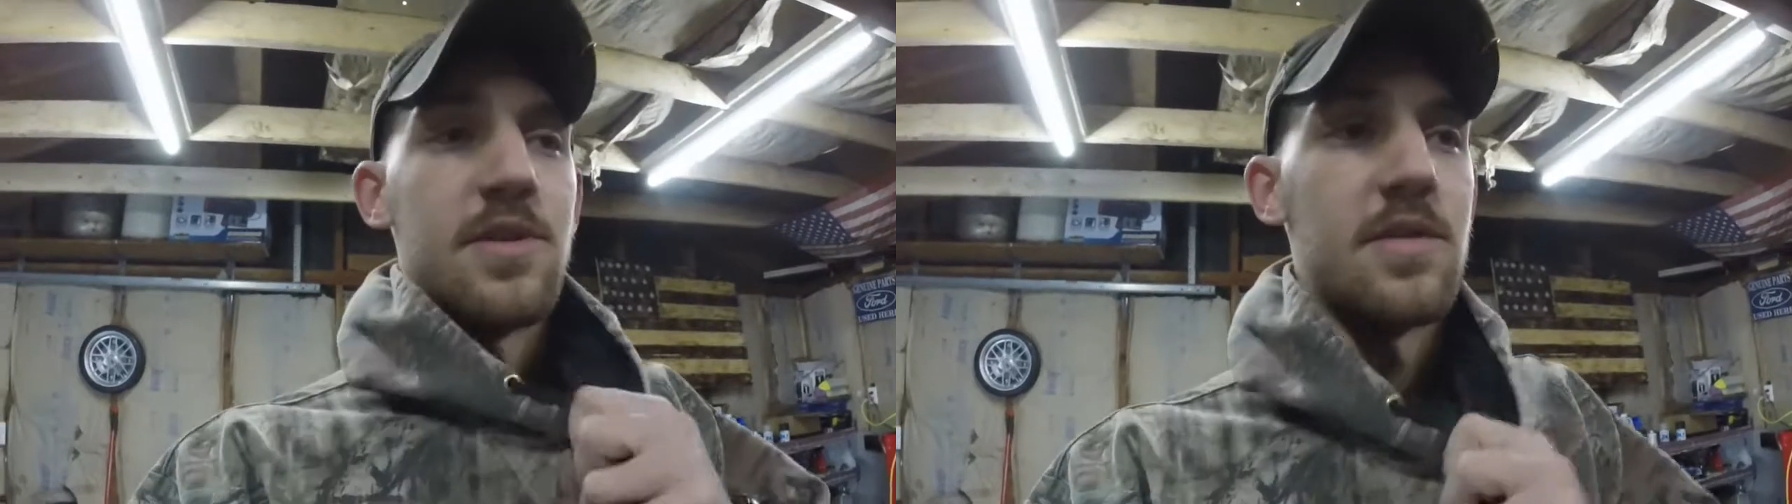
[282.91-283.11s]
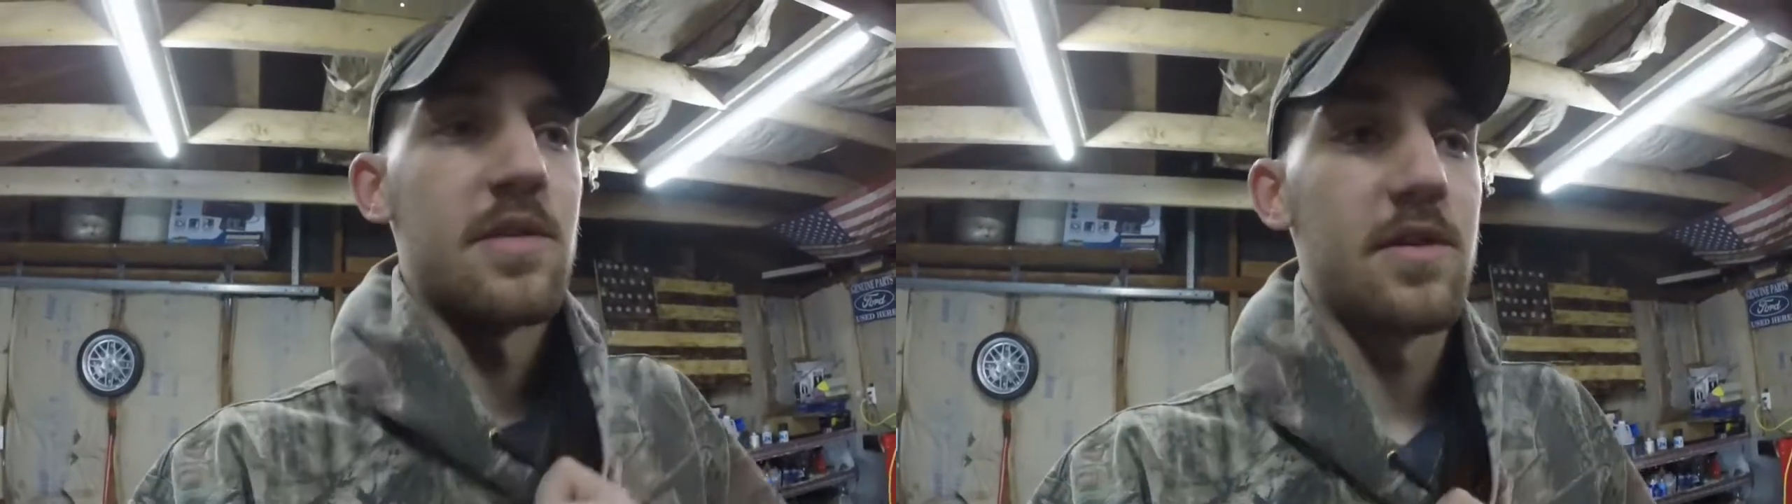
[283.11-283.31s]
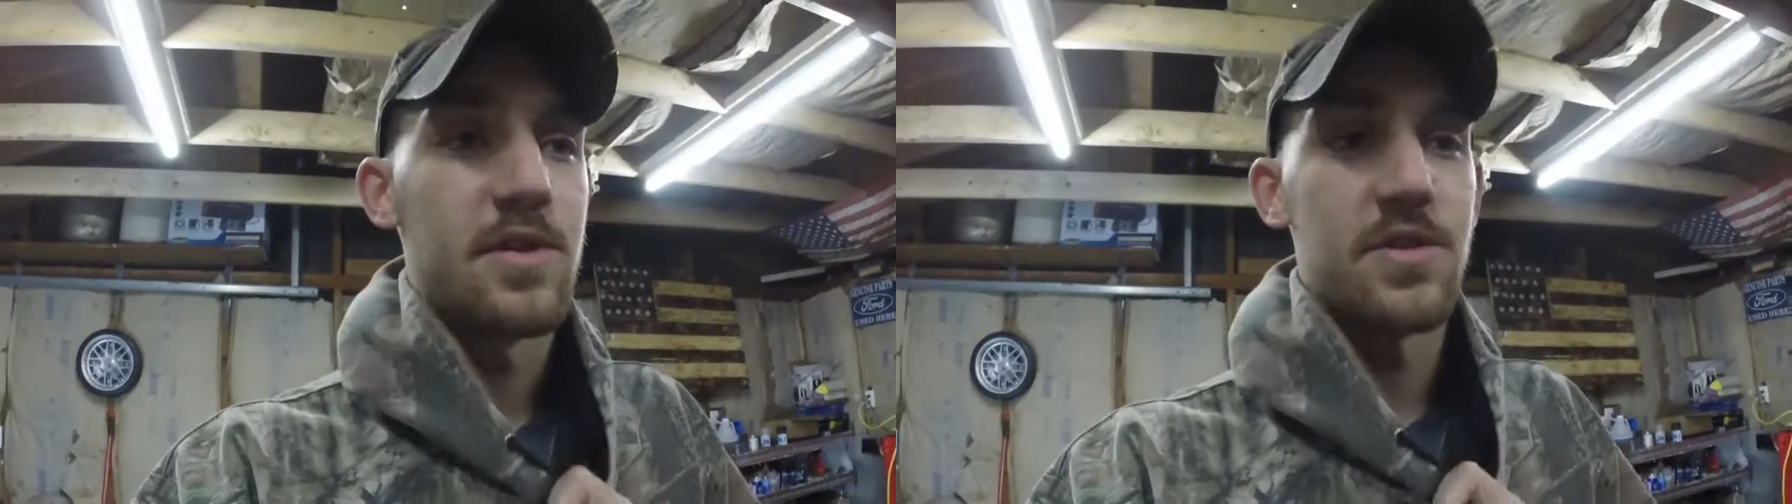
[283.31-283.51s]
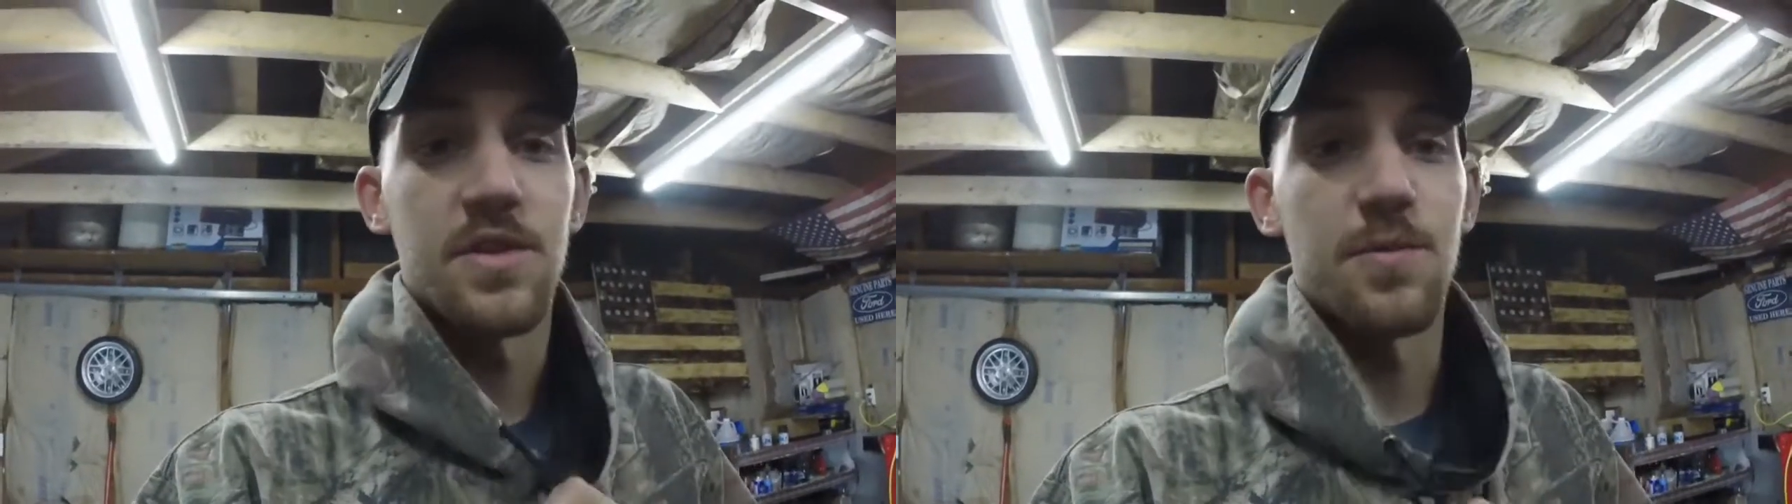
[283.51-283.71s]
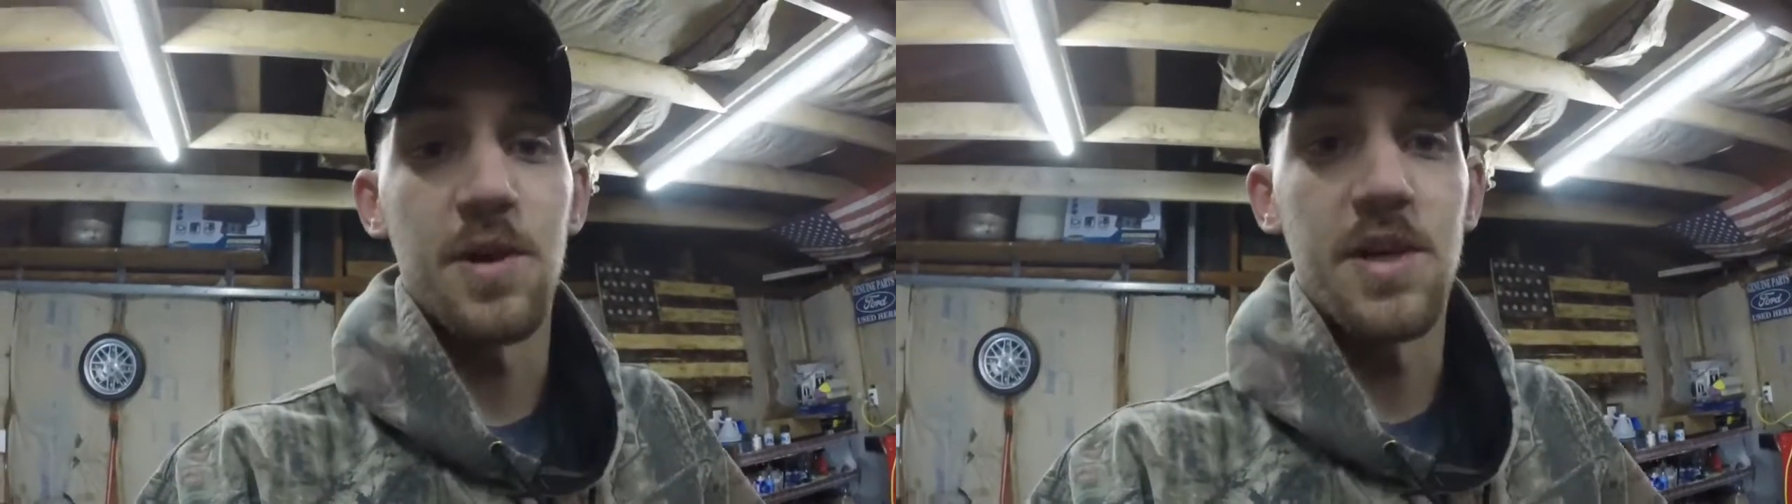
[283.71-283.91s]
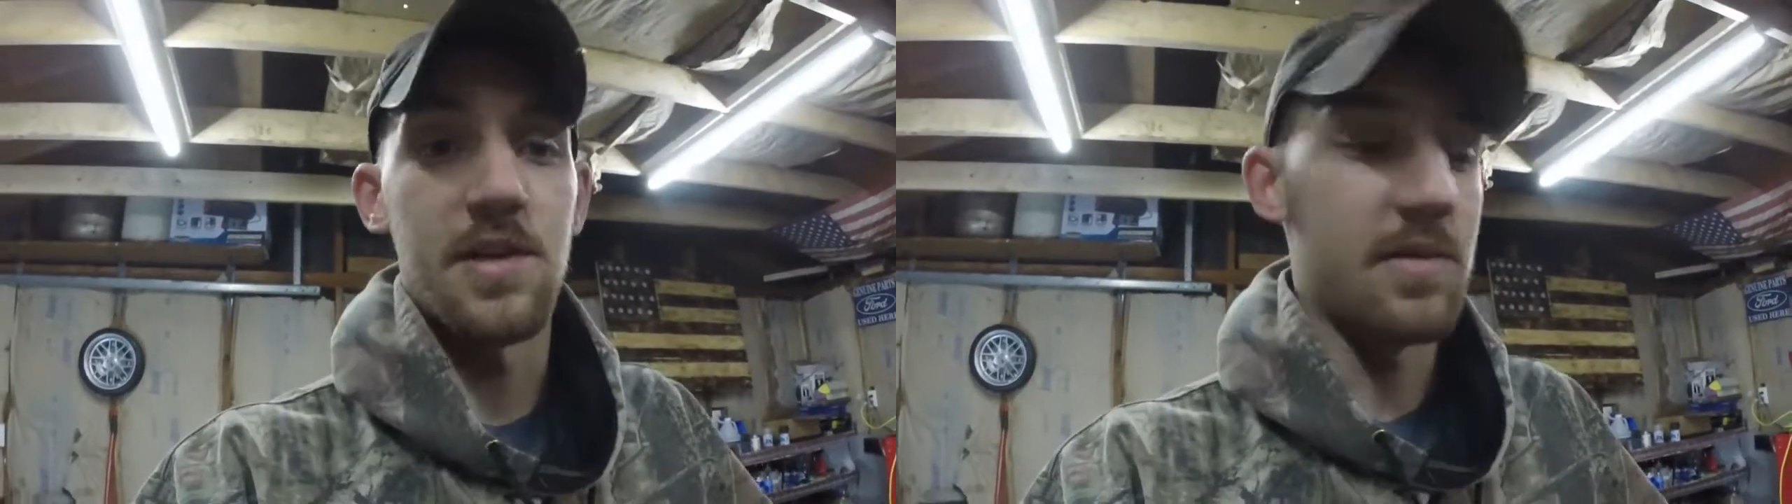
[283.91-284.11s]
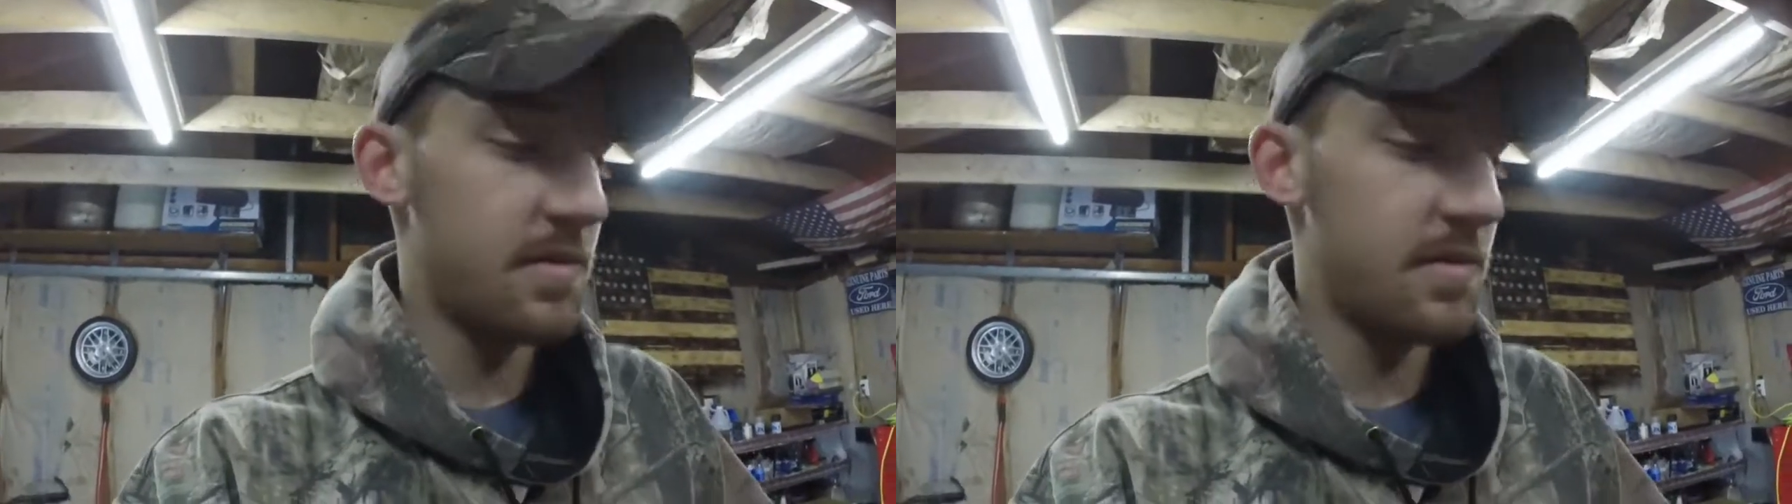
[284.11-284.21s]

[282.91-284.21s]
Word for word: but so that's way,